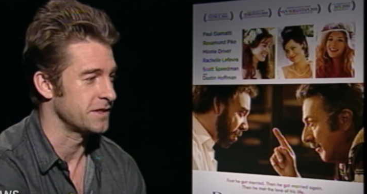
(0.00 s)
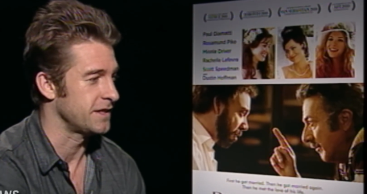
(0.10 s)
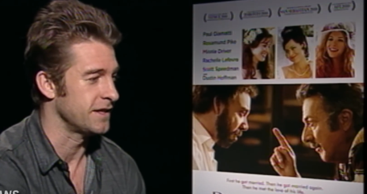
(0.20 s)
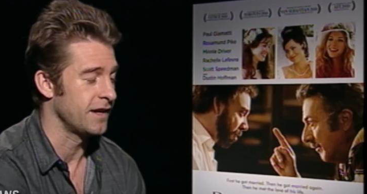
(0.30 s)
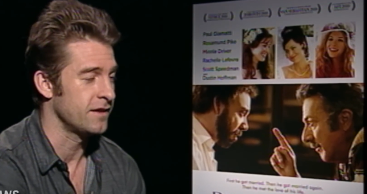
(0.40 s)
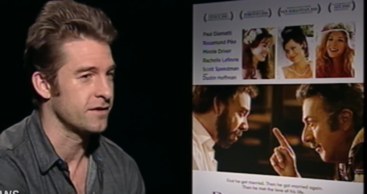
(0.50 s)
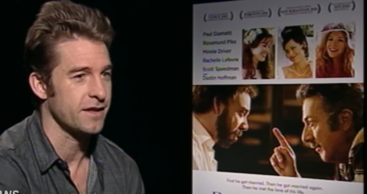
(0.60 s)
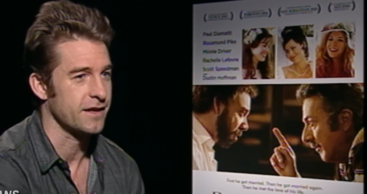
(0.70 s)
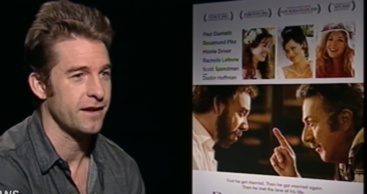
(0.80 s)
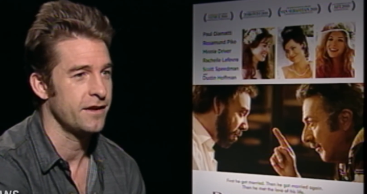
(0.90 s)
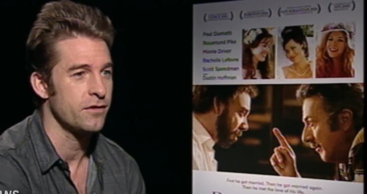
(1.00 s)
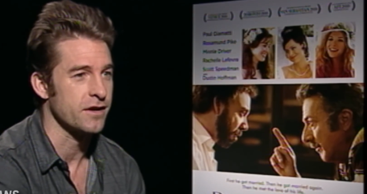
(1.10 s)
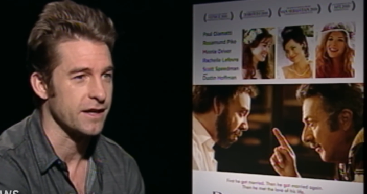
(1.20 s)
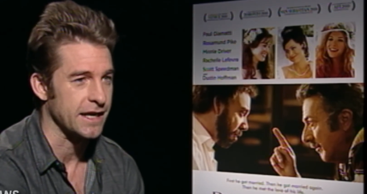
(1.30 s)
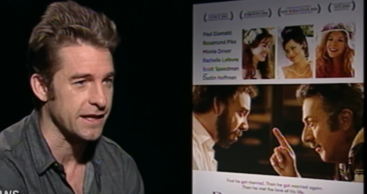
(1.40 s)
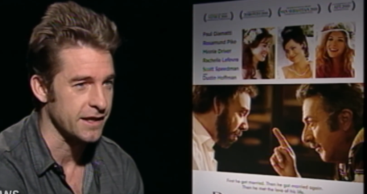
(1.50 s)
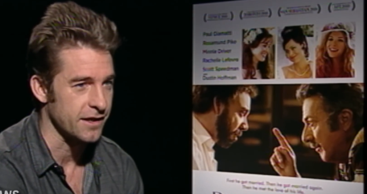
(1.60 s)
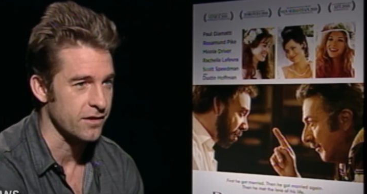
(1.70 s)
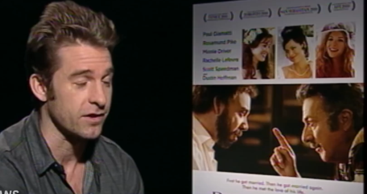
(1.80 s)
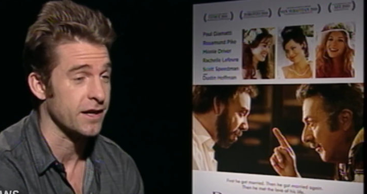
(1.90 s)
Speaker 1: a kid, I don't look like a
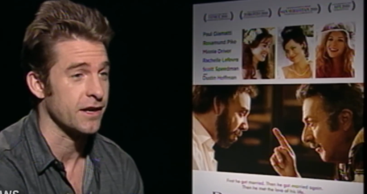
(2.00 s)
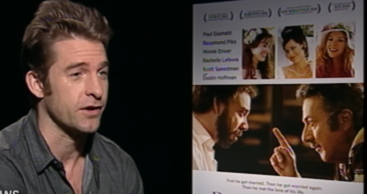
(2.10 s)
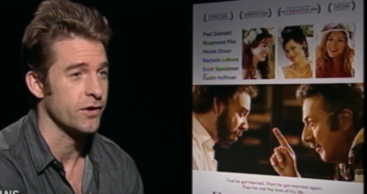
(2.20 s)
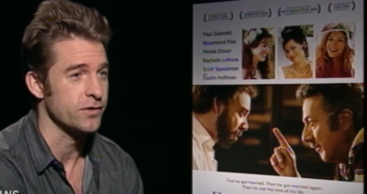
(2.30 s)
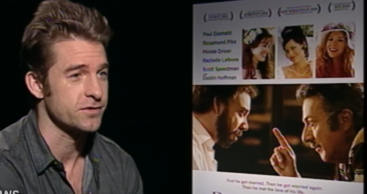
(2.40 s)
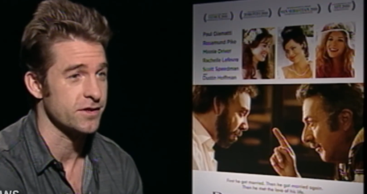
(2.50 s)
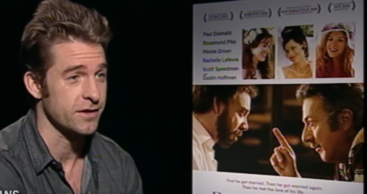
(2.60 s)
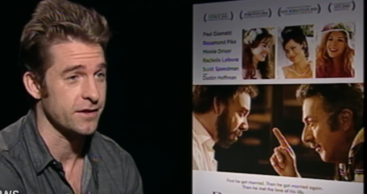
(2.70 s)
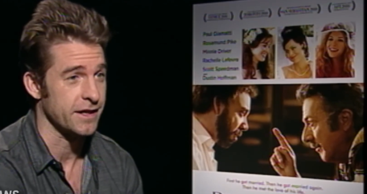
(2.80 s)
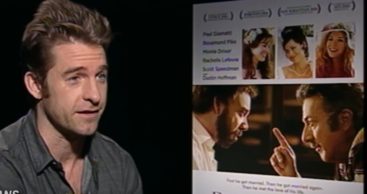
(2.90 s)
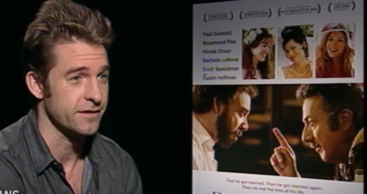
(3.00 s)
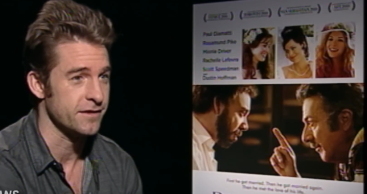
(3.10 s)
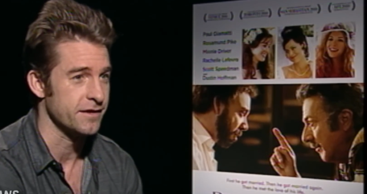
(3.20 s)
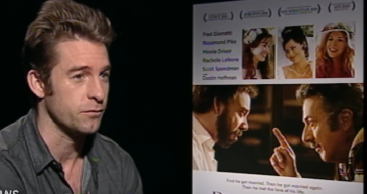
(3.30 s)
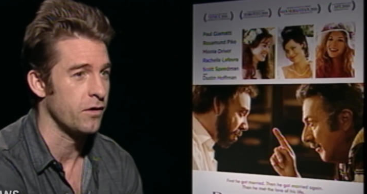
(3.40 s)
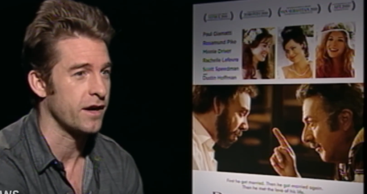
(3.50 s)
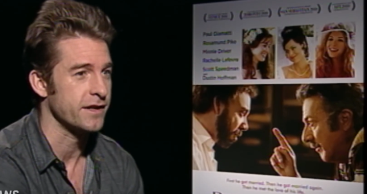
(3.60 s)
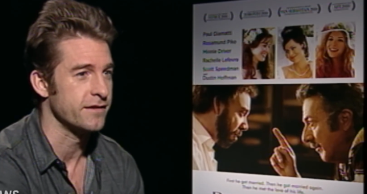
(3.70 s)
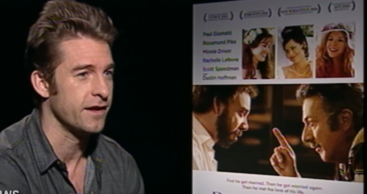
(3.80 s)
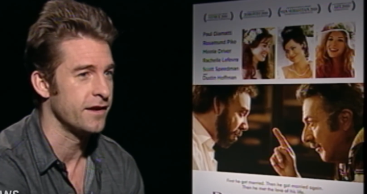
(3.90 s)
kid. I look like a ghost. I look like literally
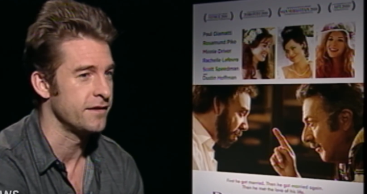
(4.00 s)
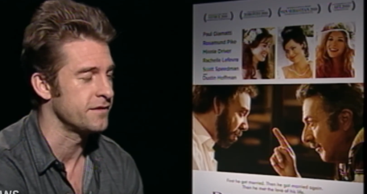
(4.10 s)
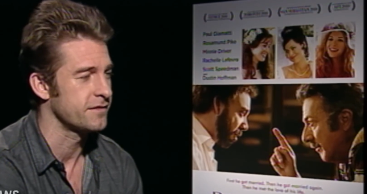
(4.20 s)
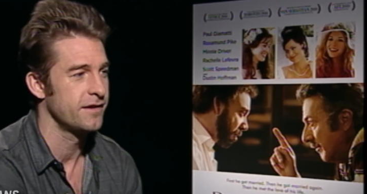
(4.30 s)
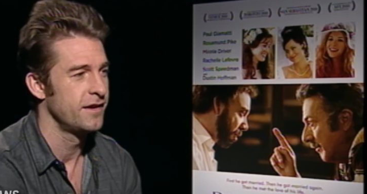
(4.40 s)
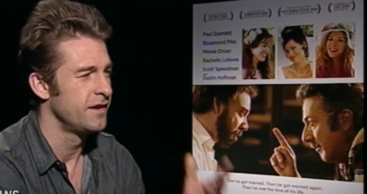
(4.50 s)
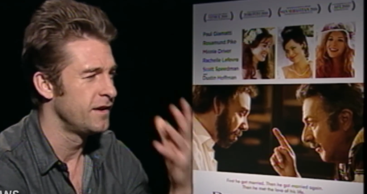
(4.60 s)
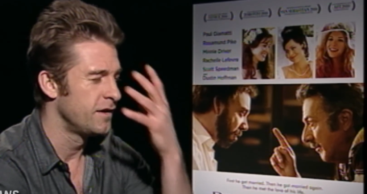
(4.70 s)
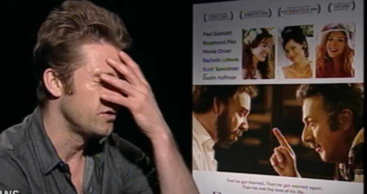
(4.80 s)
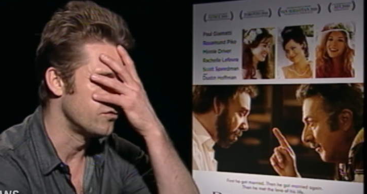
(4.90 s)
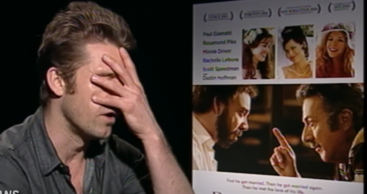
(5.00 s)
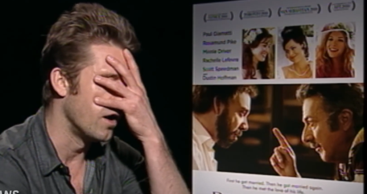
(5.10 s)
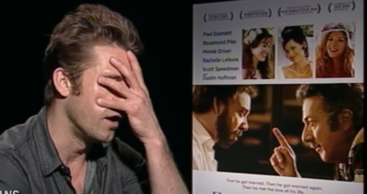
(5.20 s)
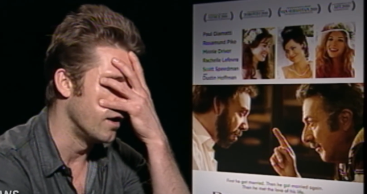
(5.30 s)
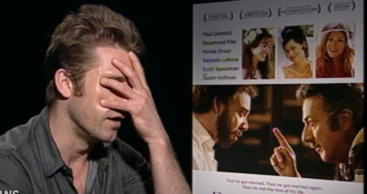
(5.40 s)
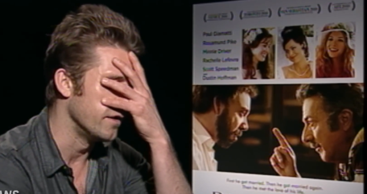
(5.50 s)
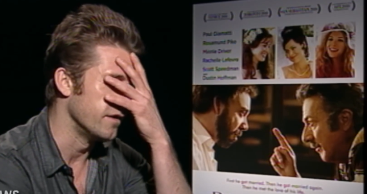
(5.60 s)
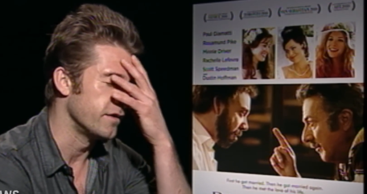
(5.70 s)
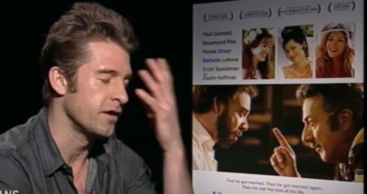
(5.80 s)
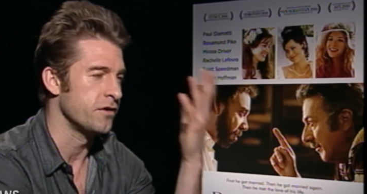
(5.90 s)
Walking Dead, just drawn.
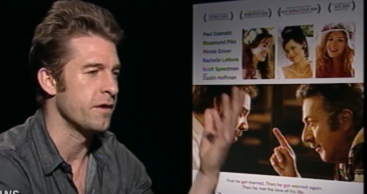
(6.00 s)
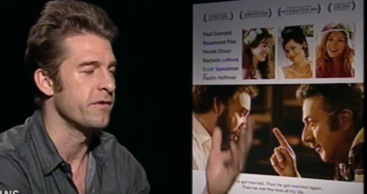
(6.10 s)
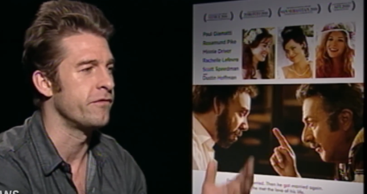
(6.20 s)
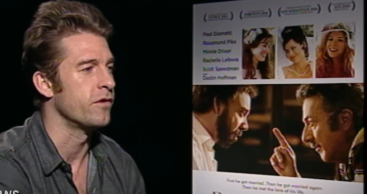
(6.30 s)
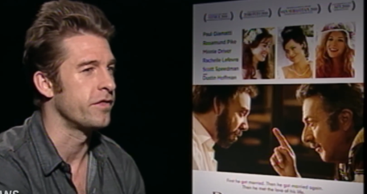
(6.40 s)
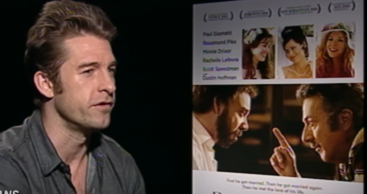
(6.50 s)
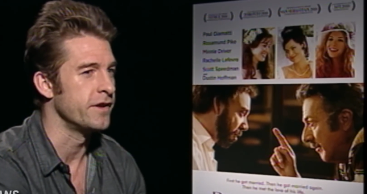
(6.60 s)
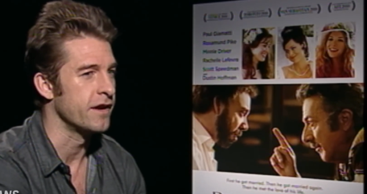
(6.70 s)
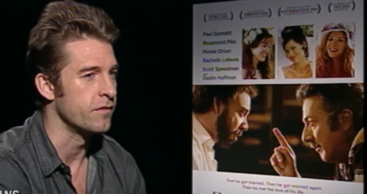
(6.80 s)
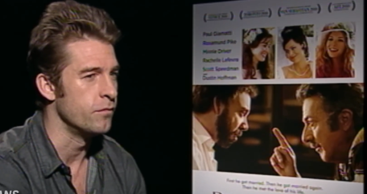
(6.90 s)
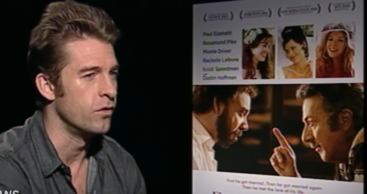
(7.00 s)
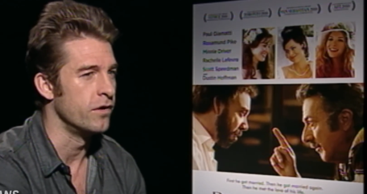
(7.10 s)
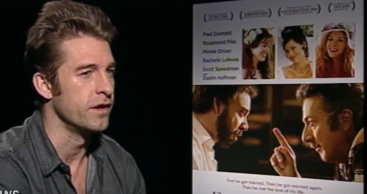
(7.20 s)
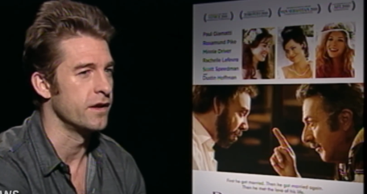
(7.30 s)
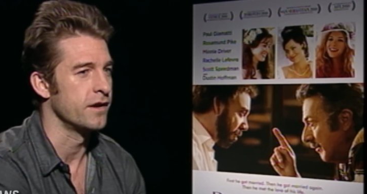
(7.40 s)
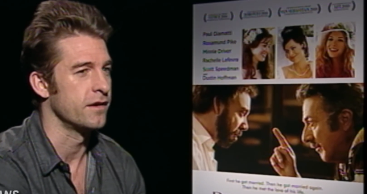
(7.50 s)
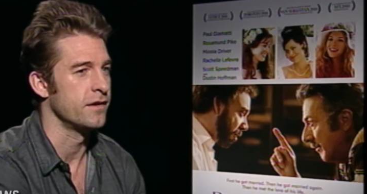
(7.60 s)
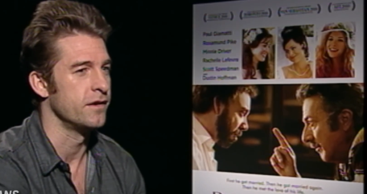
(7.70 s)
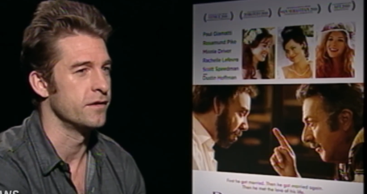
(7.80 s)
And you're up at 4:30 every morning.